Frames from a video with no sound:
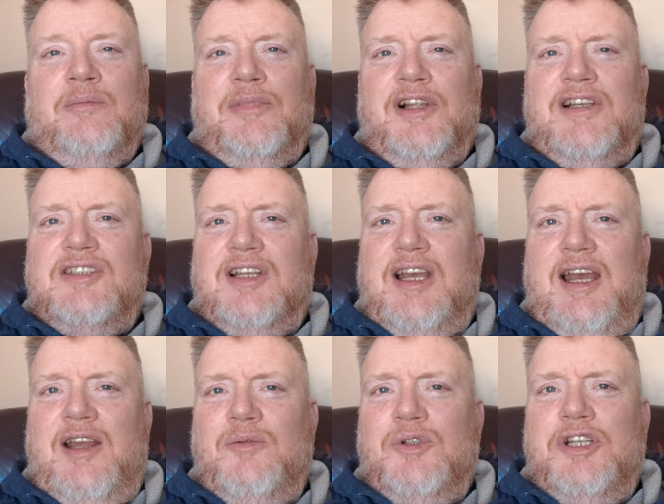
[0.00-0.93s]
Plus I
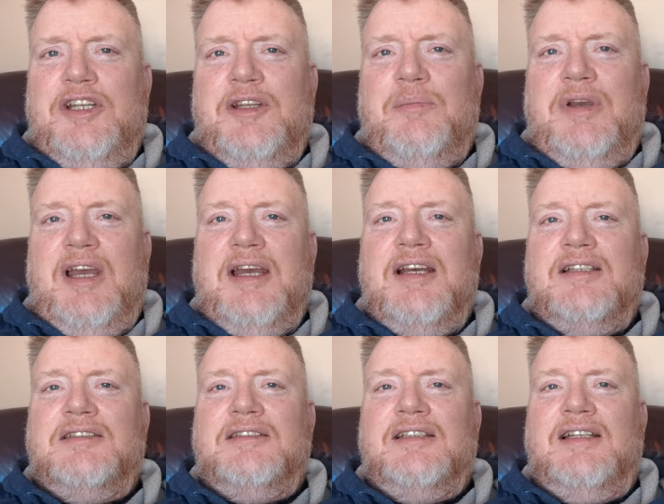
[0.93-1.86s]
had one in the
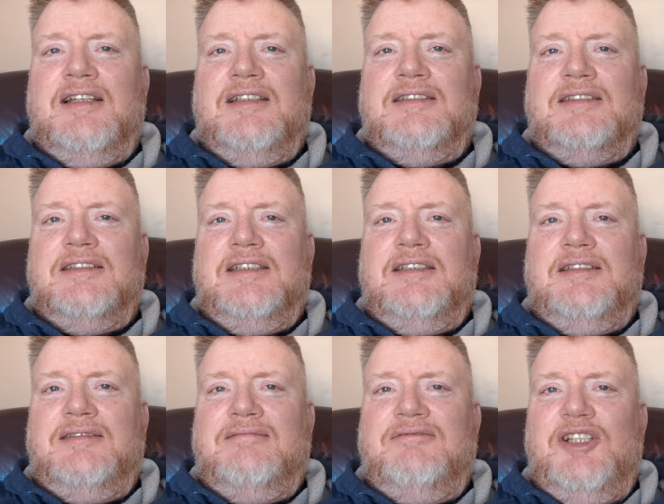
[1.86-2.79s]
past and it
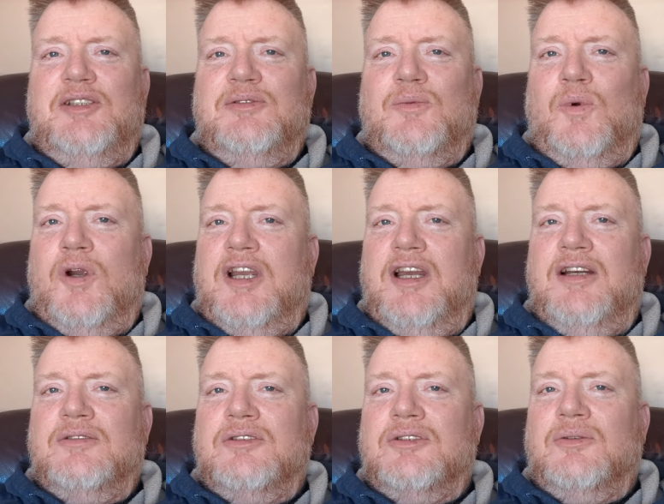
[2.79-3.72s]
didn't work
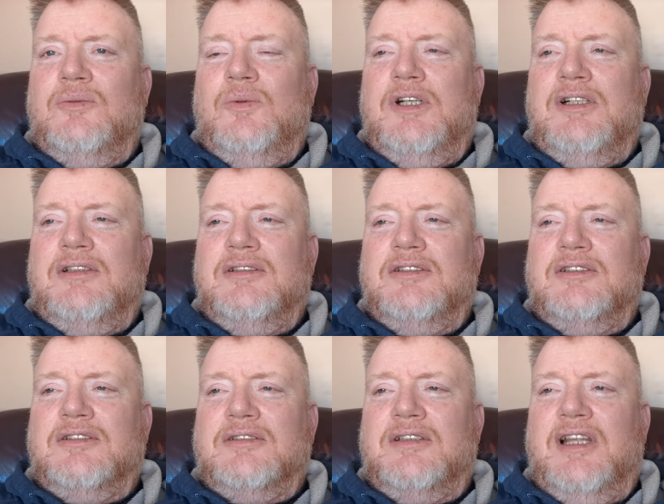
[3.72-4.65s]
out so well,
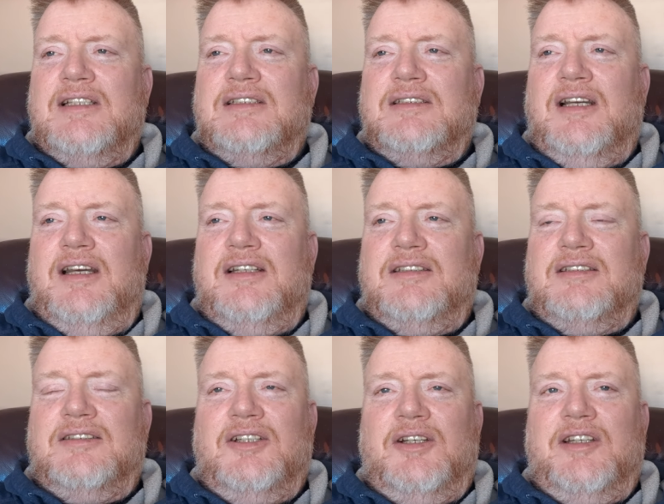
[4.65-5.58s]
so that's kind of
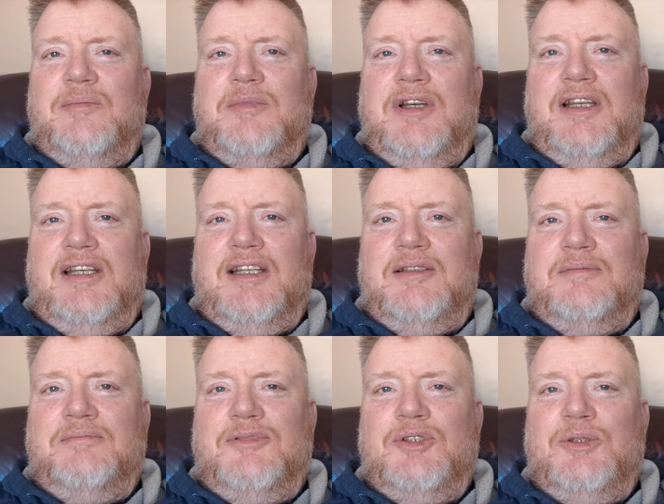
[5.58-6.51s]
stuck in my head
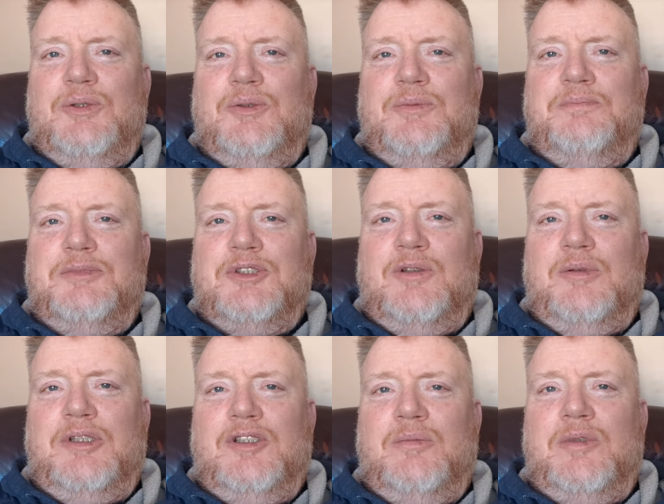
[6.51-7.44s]
too, so I'm
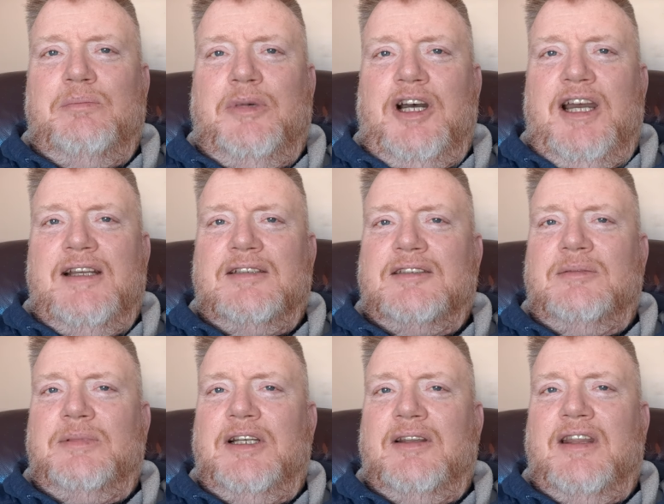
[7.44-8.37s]
a little bit biased
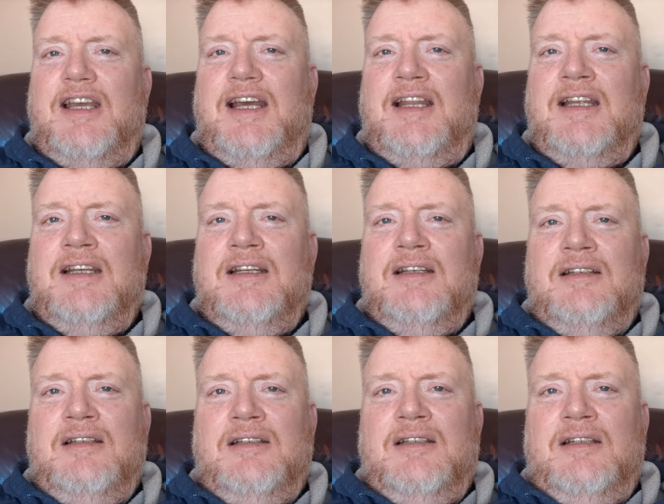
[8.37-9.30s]
about that.
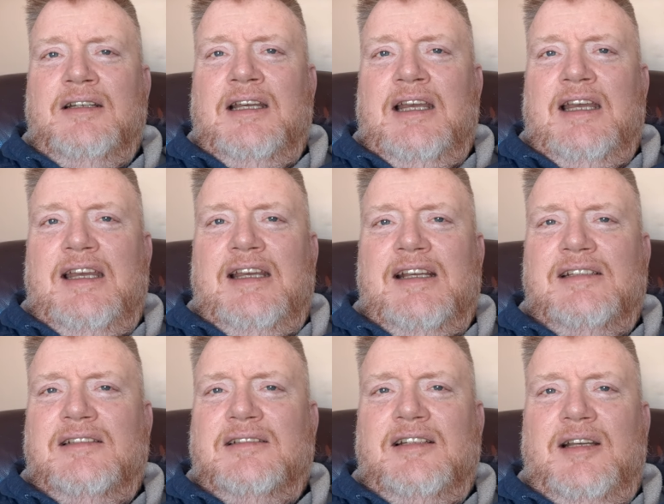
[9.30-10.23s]

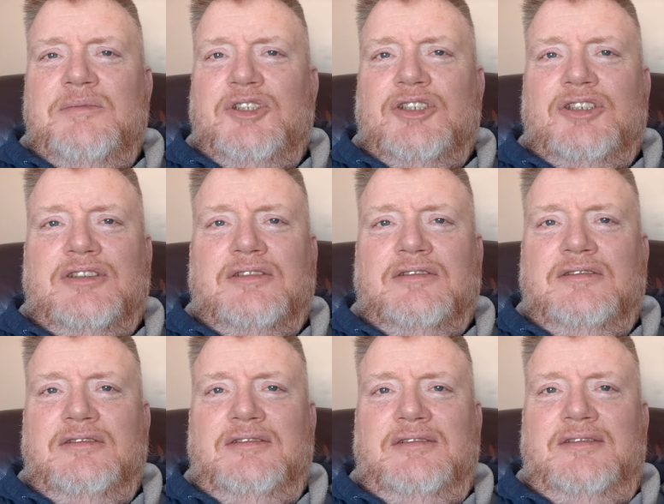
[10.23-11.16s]
And I'm just,
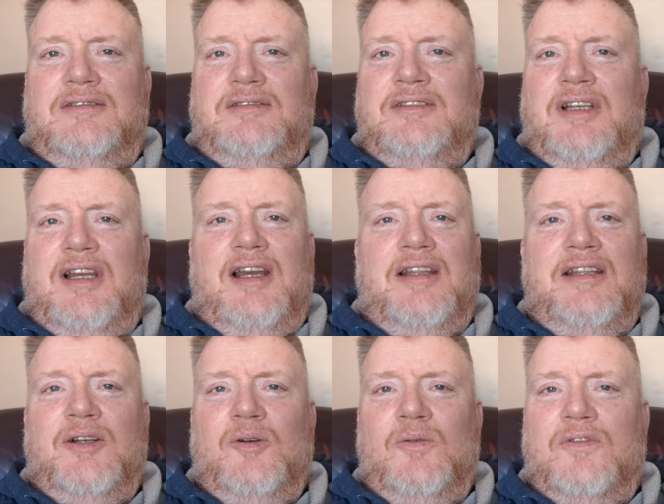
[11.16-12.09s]
I
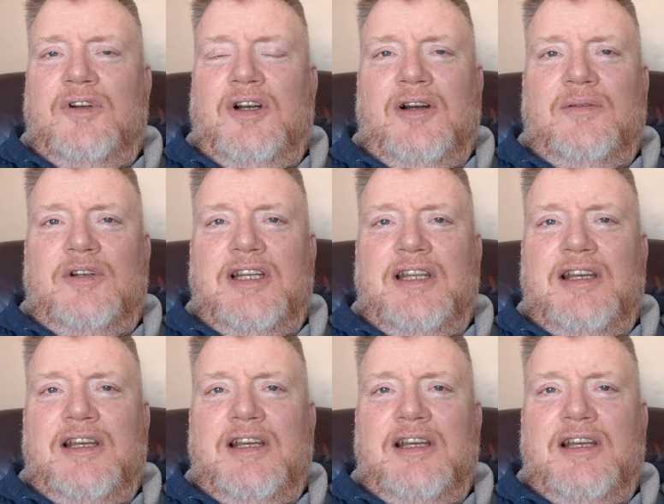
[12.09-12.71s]
think overall right